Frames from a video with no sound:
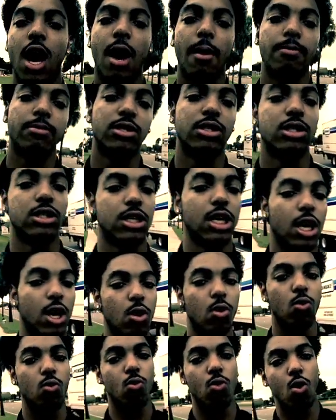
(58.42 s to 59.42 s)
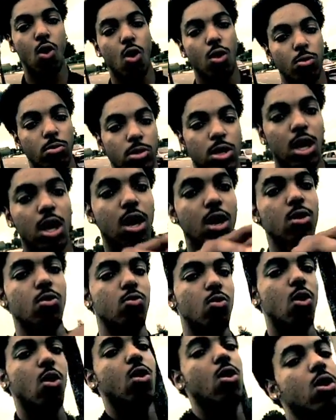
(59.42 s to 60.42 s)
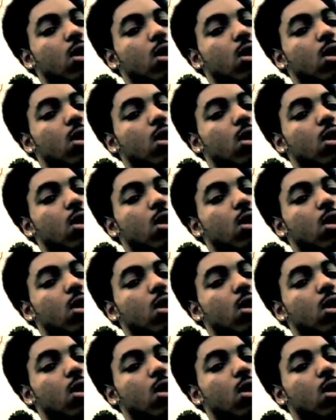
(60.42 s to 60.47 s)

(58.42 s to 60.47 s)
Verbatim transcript: yet, I'm just getting warmed up,